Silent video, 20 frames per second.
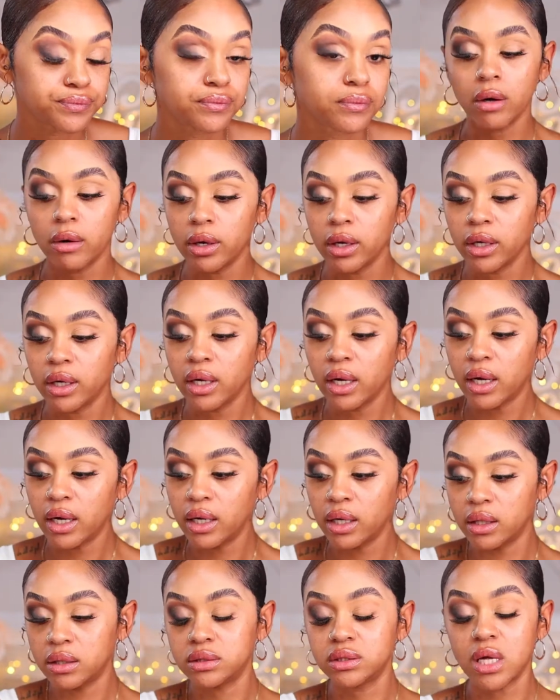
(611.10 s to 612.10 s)
Alright
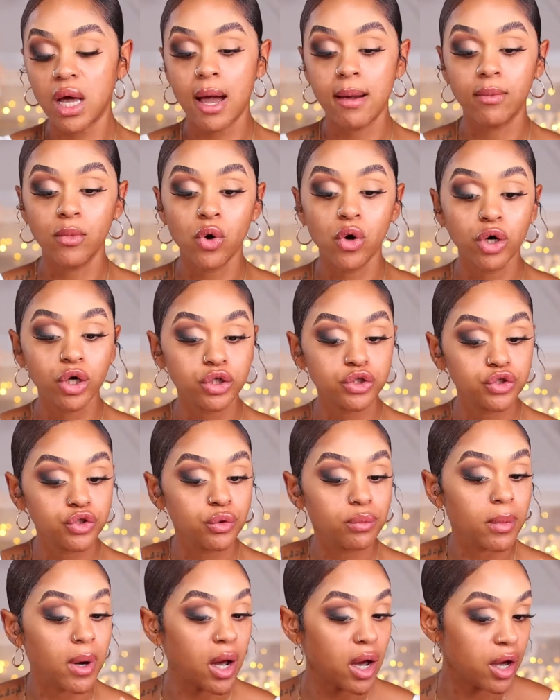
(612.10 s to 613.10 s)
guys, I'm going to
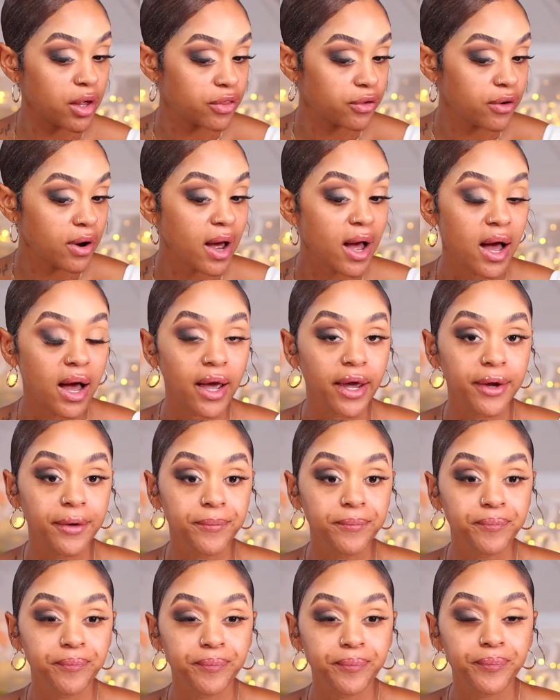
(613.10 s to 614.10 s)
do my other eye,
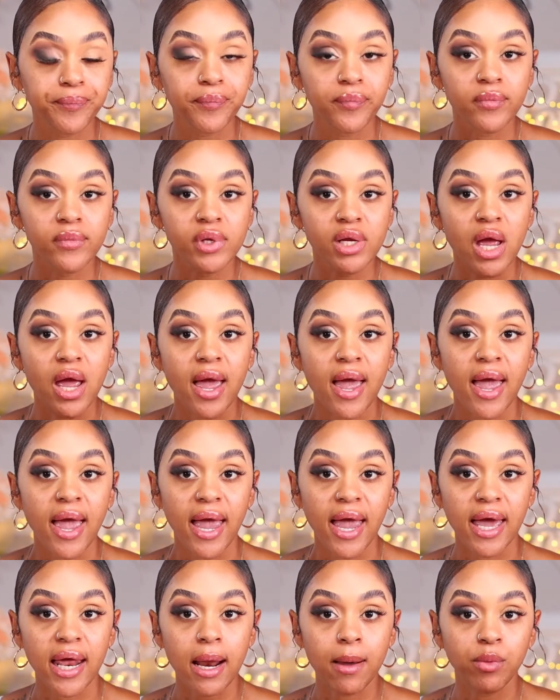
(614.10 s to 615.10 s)

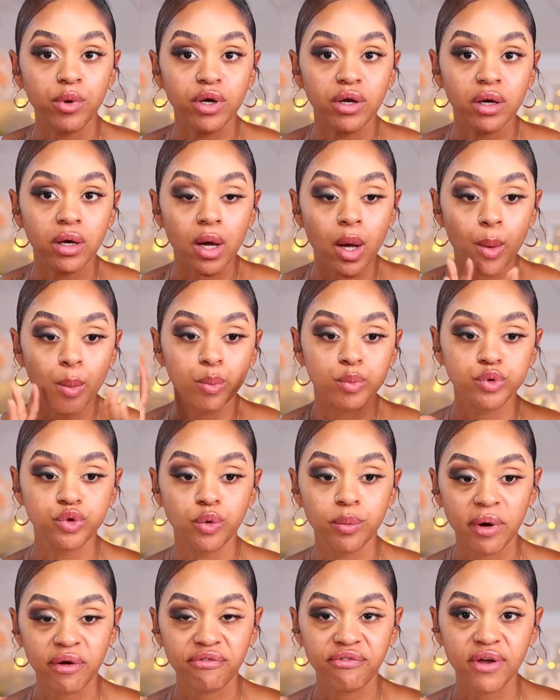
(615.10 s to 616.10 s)
and I'm going to do
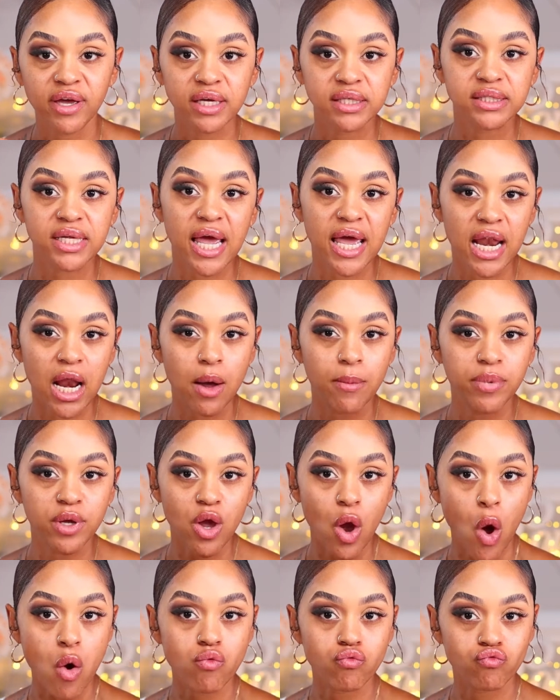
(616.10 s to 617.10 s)
my face, and I'll
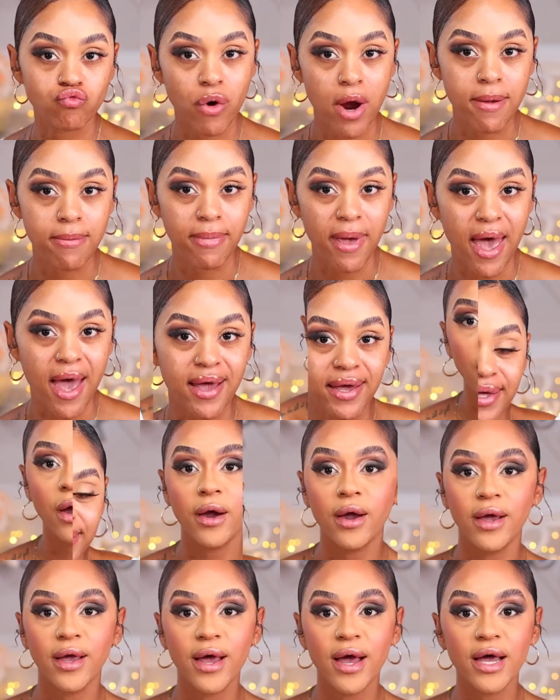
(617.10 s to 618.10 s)
be right back.
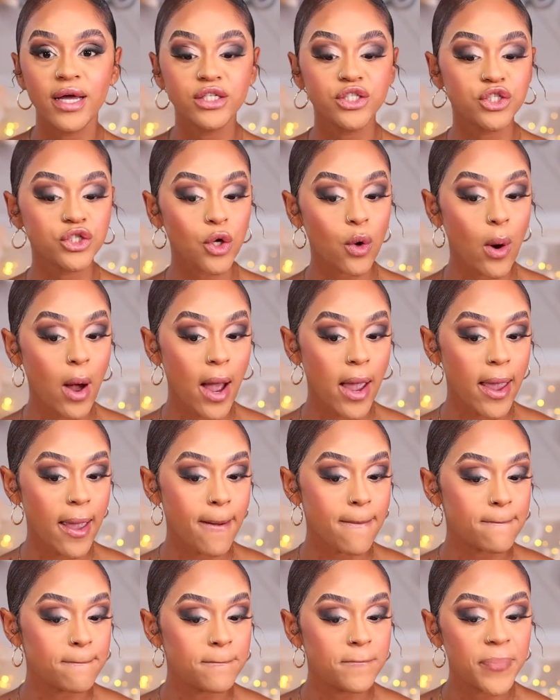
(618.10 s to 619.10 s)
Alright guys, so I
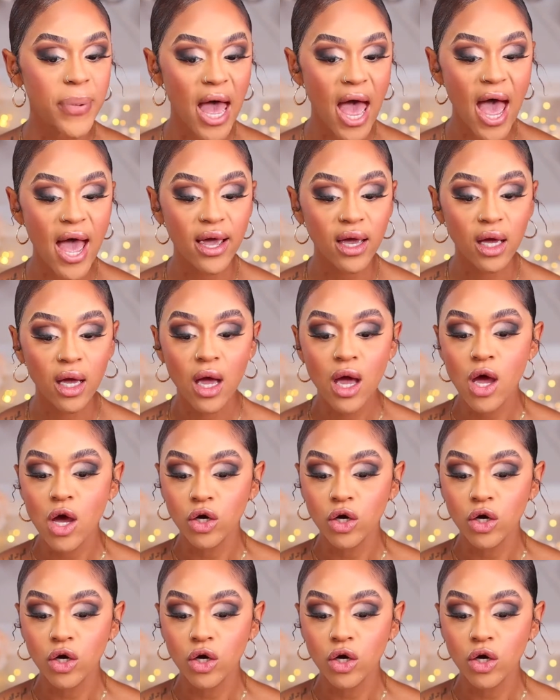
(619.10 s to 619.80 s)
am back.